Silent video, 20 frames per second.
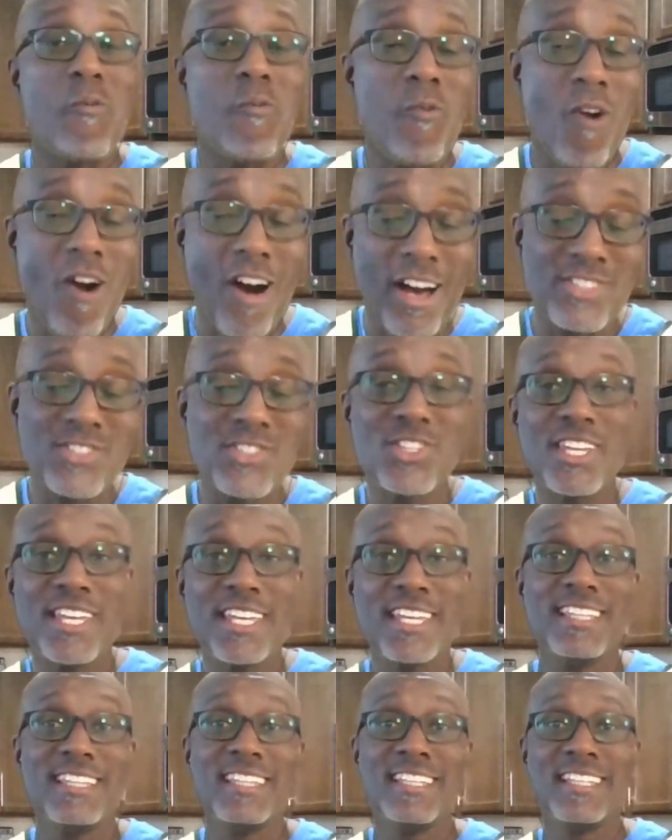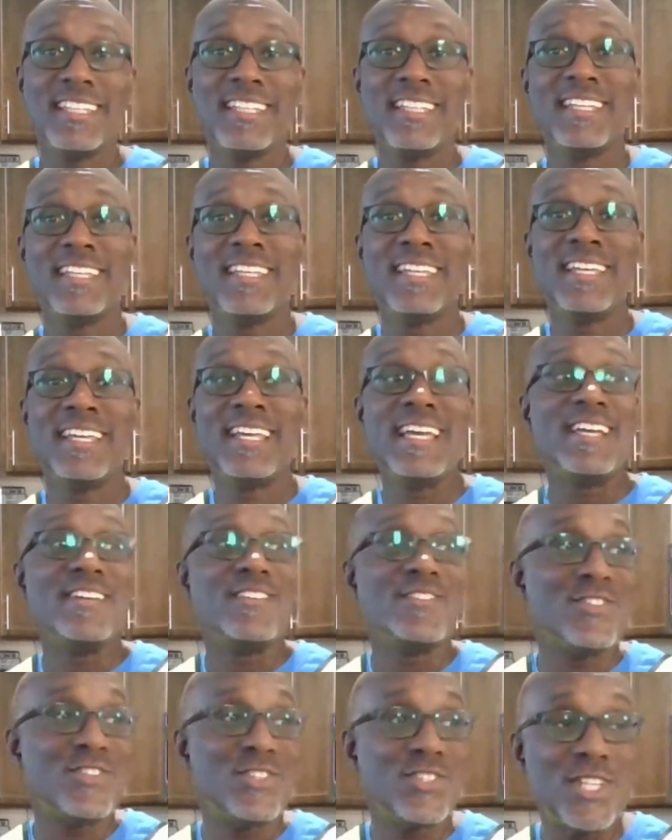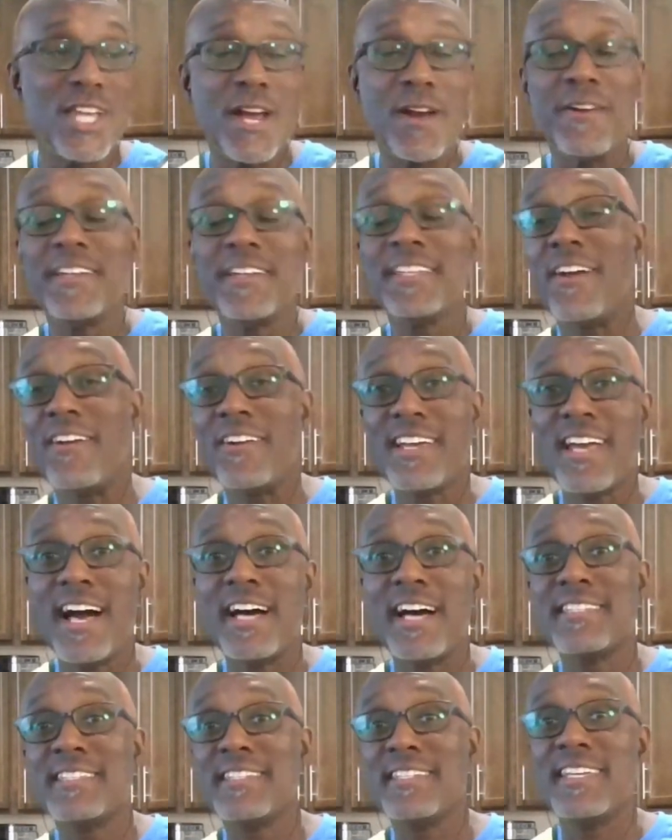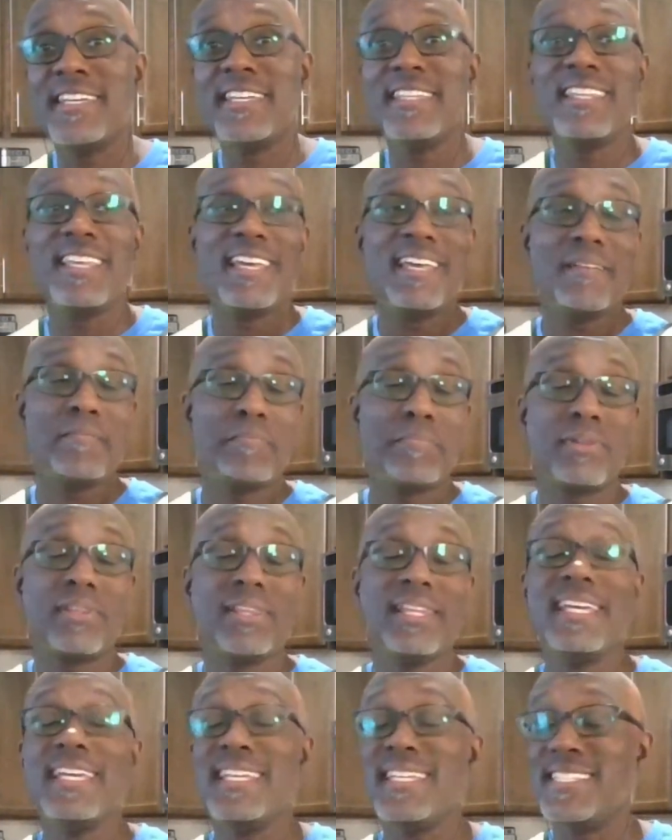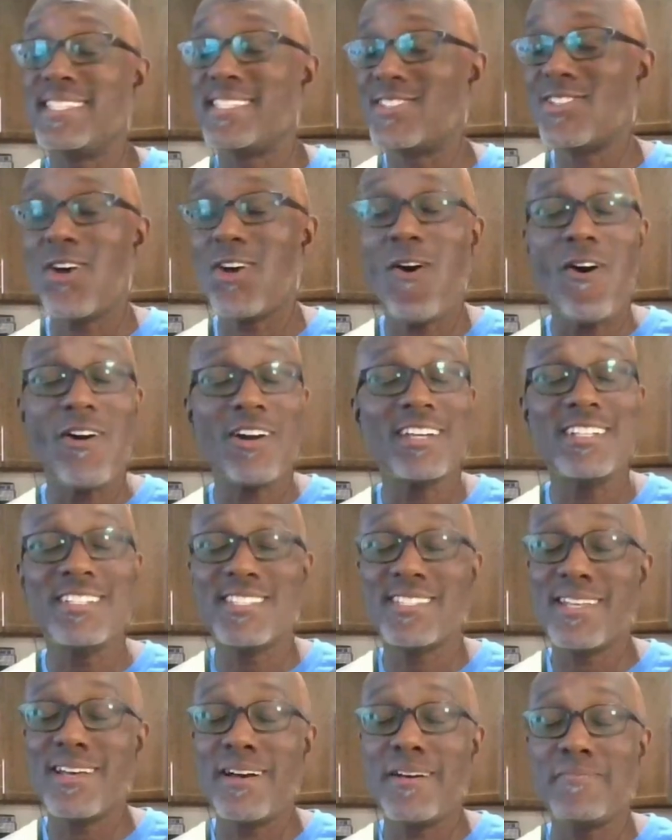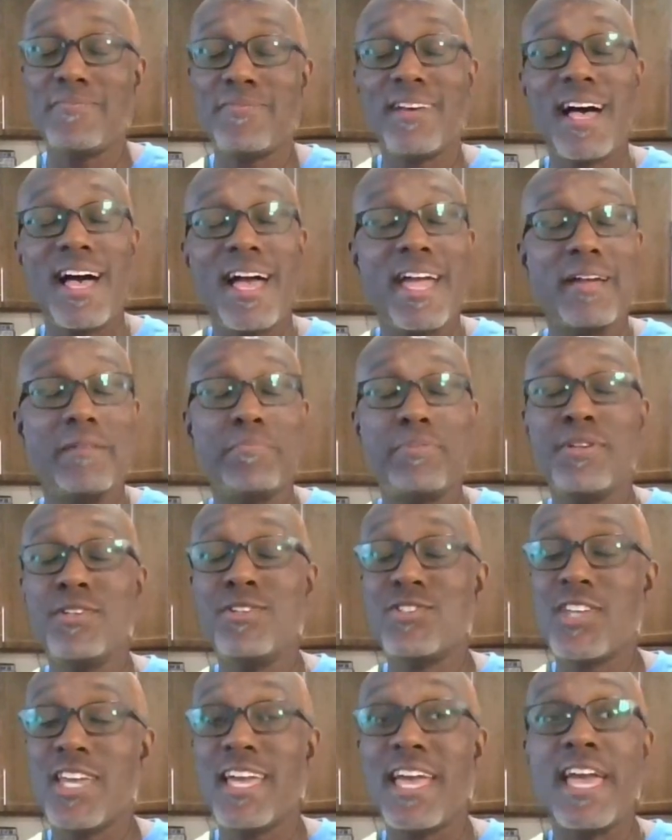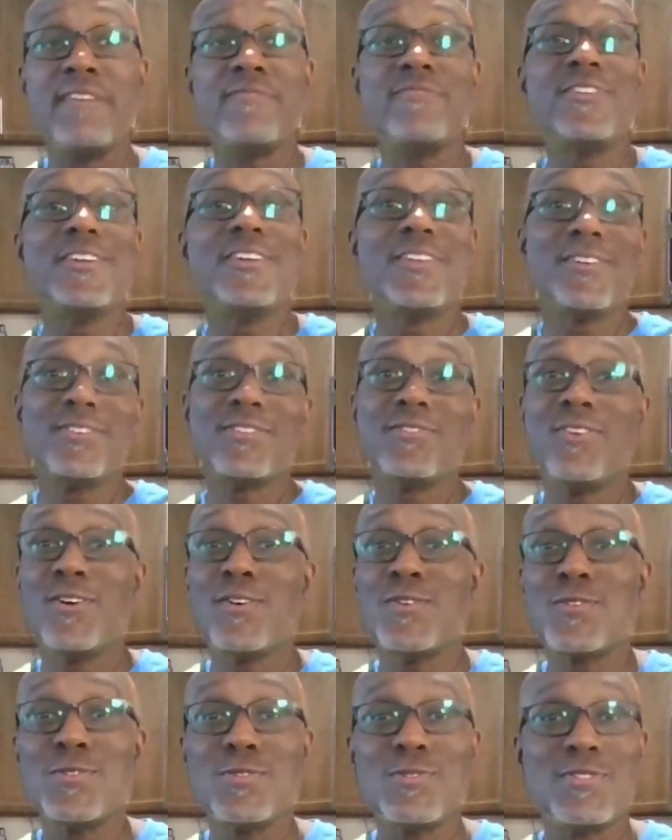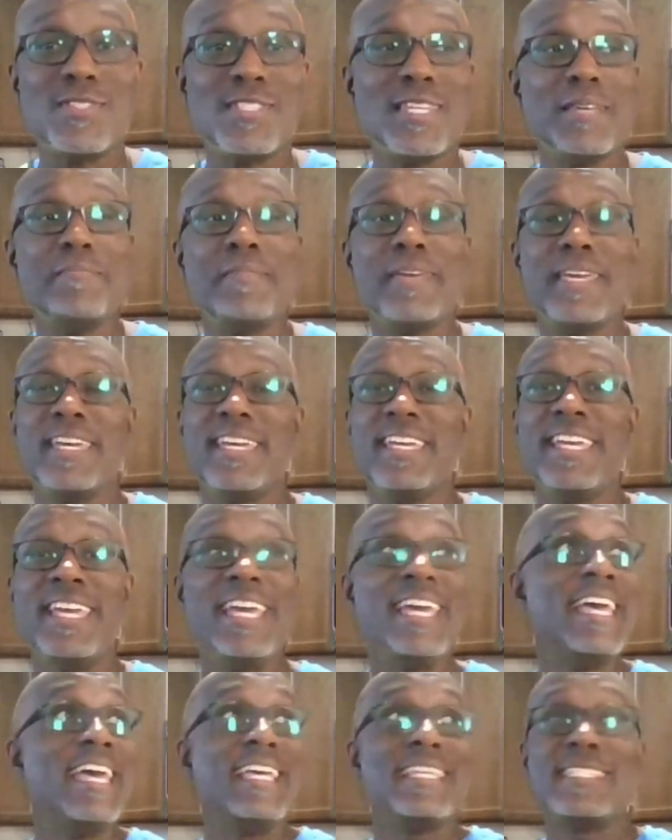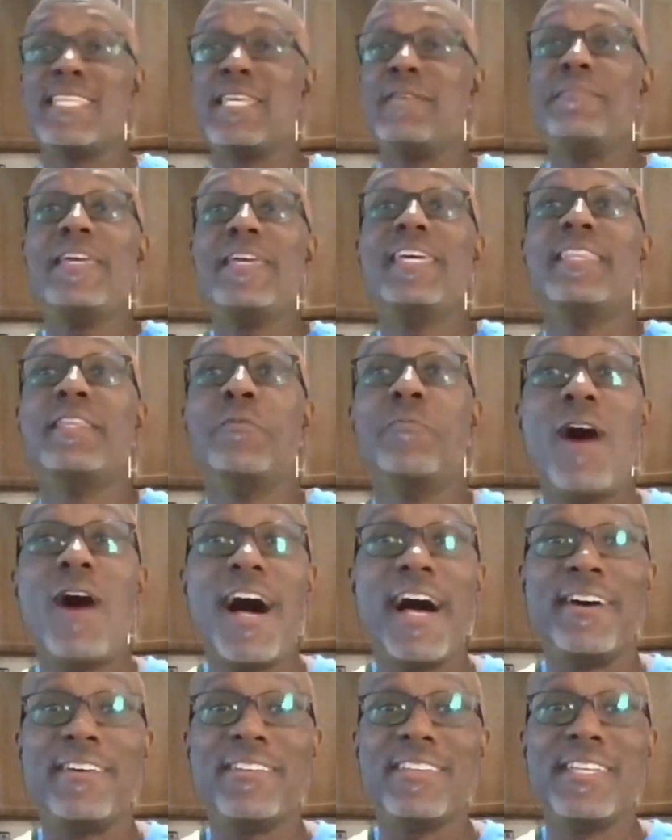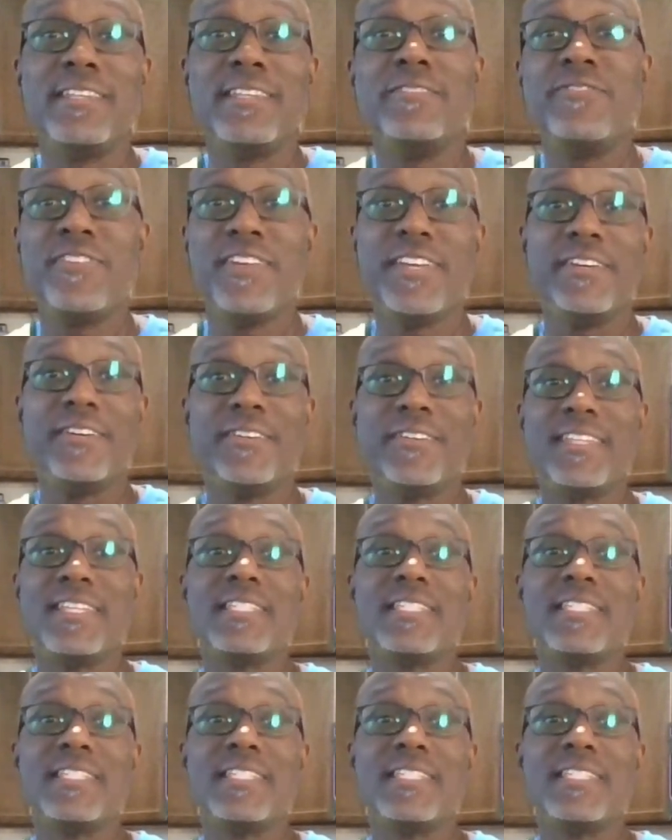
Watch it, sharing our content. Please talk us up. I appreciate it. for those folks who see me see me in the wild in the field,